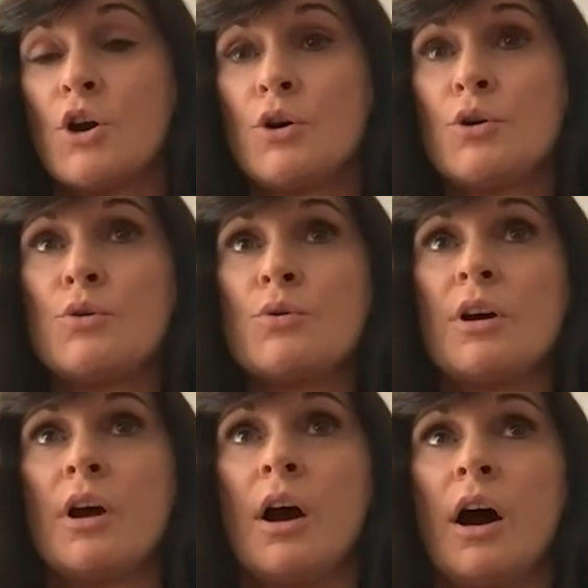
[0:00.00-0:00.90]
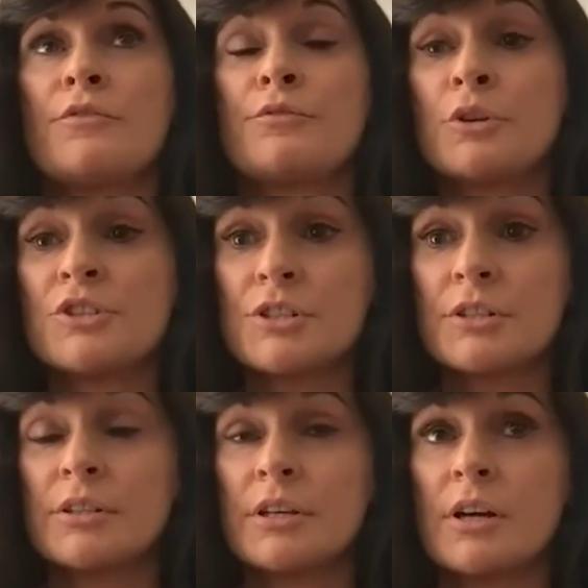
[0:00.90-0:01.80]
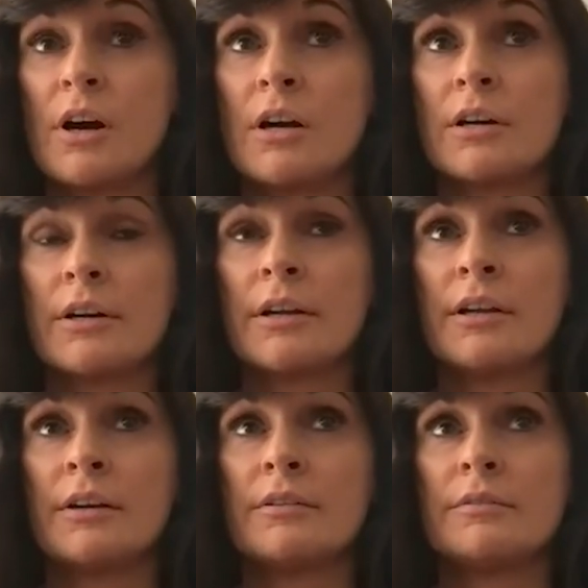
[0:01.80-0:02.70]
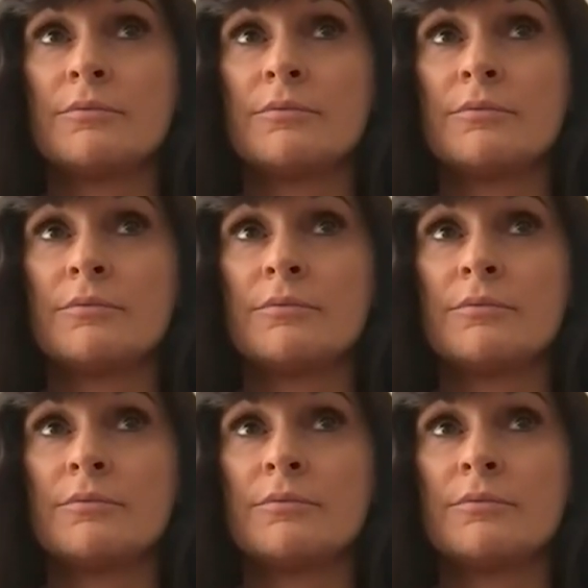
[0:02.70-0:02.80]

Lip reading: who unfortunately are in